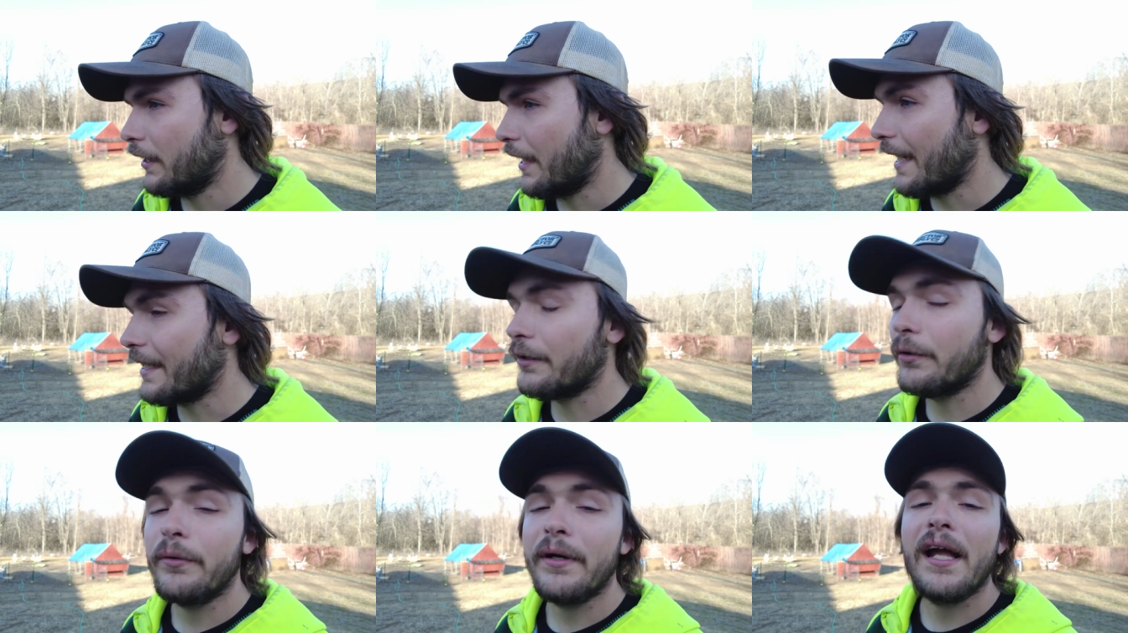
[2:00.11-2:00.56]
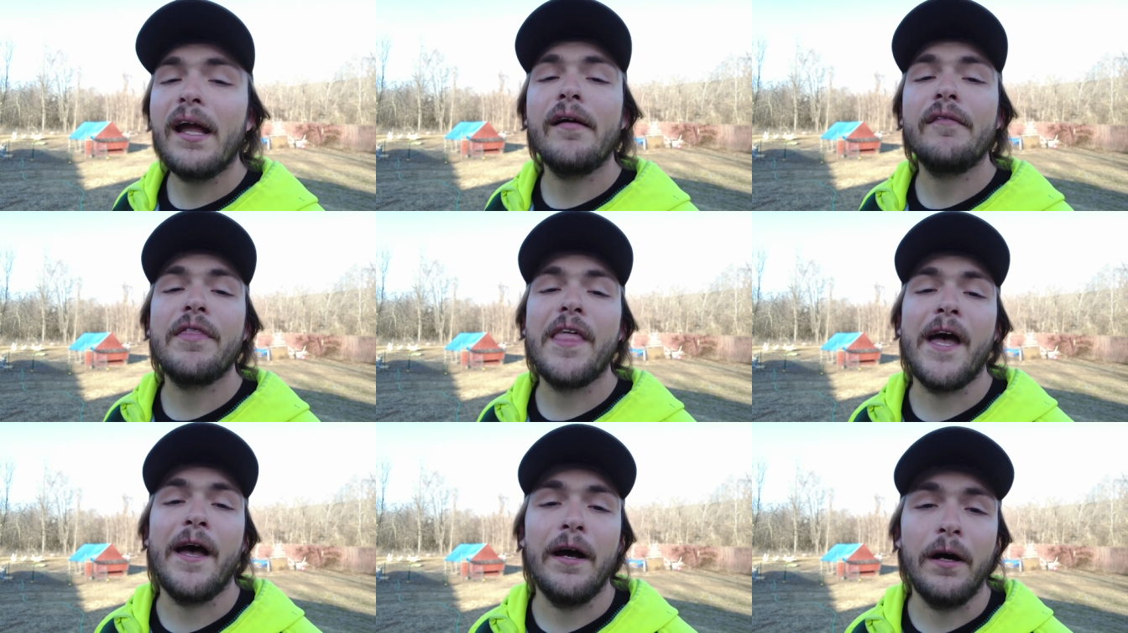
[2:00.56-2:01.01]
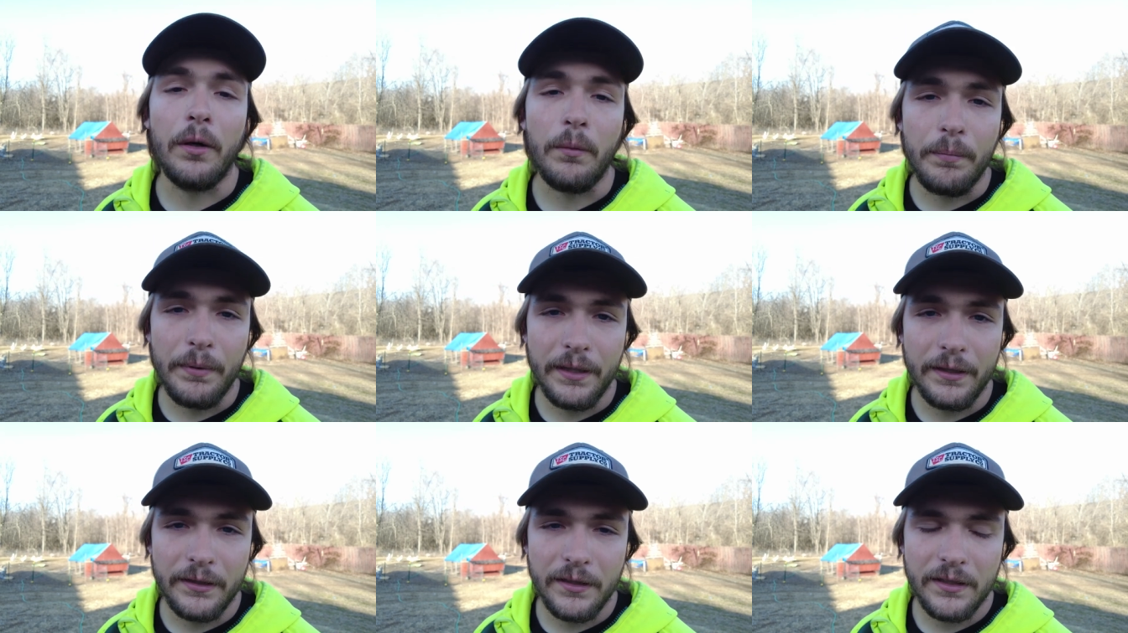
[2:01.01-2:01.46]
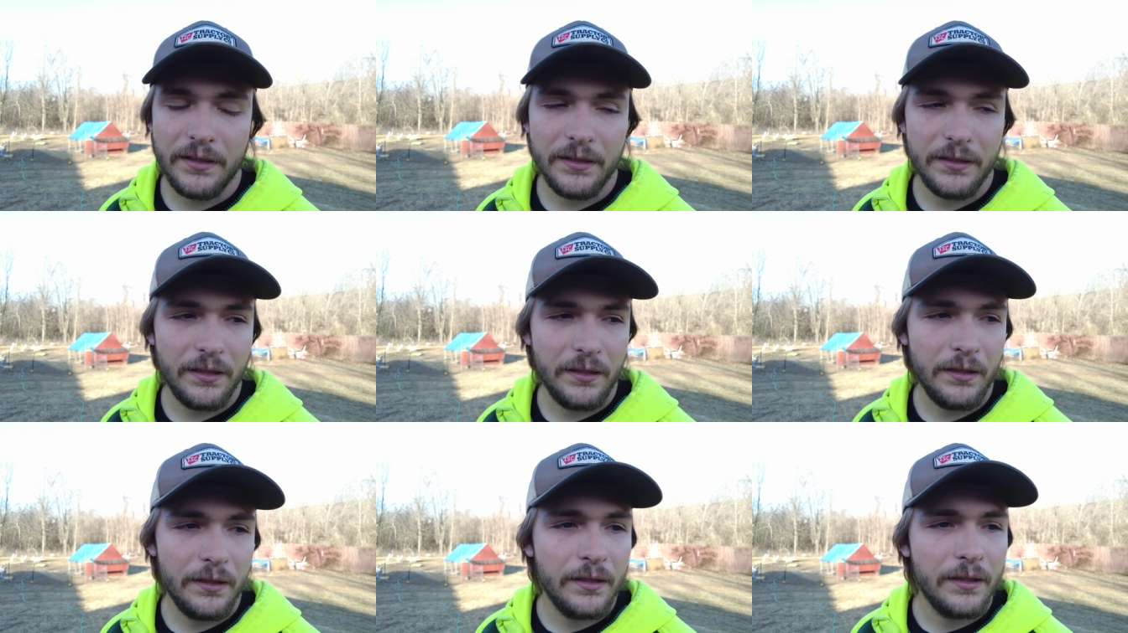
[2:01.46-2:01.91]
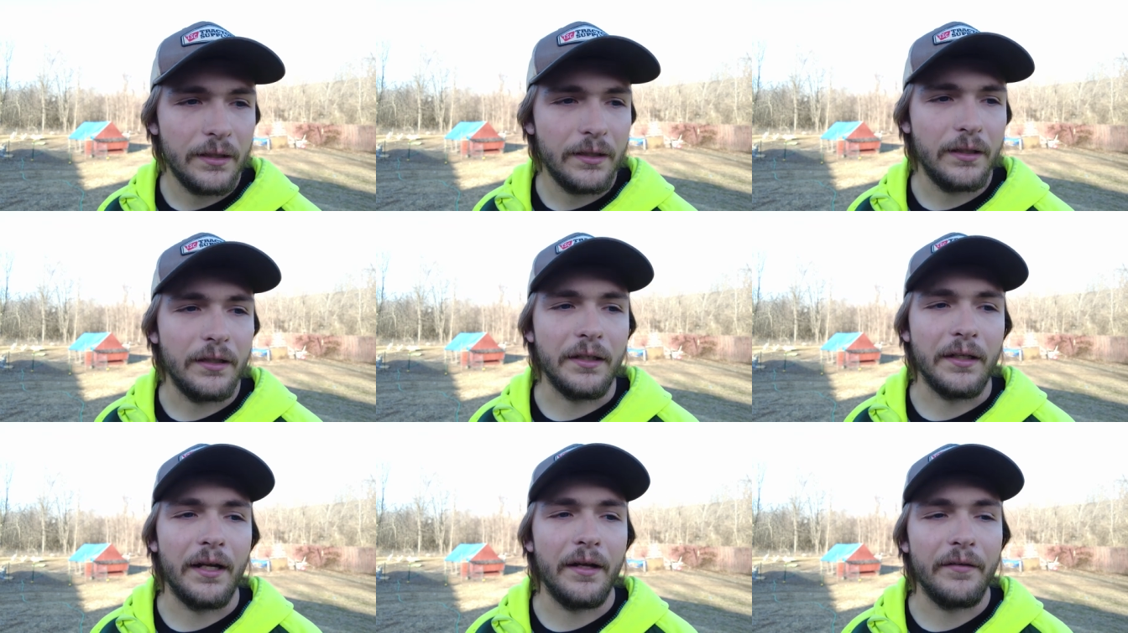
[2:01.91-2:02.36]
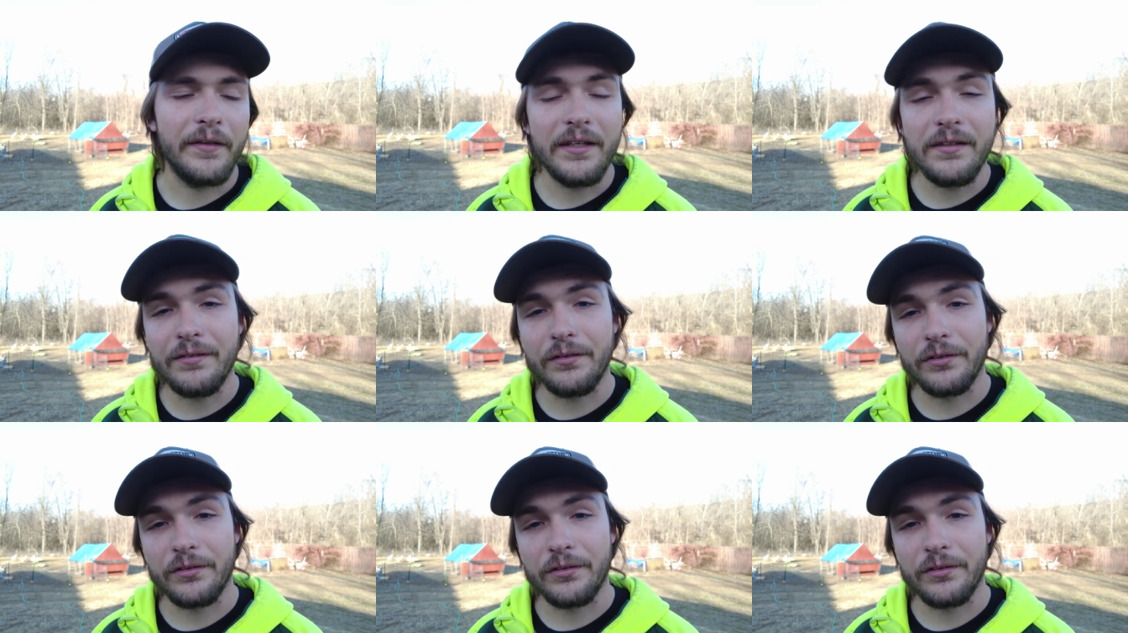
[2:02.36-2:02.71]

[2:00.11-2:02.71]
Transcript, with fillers: I don't have the help. You know, these